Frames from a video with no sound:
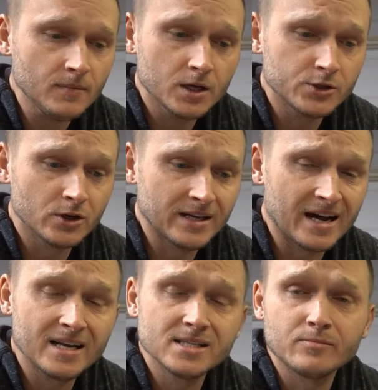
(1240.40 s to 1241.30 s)
So that
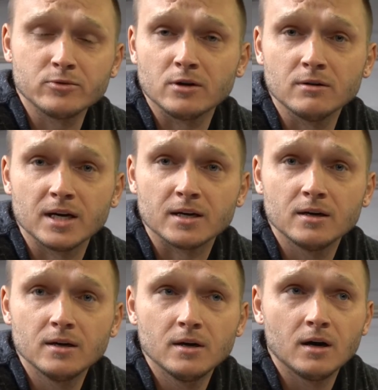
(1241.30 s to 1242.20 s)
adds up real quick.
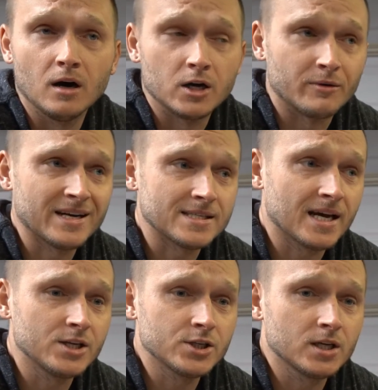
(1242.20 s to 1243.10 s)
On a race
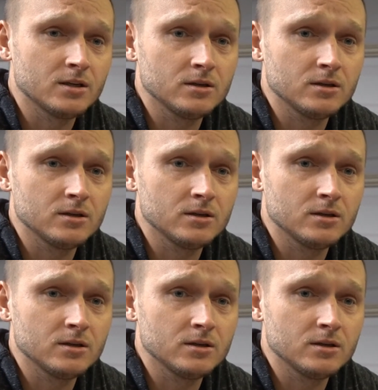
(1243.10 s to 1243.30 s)
engine,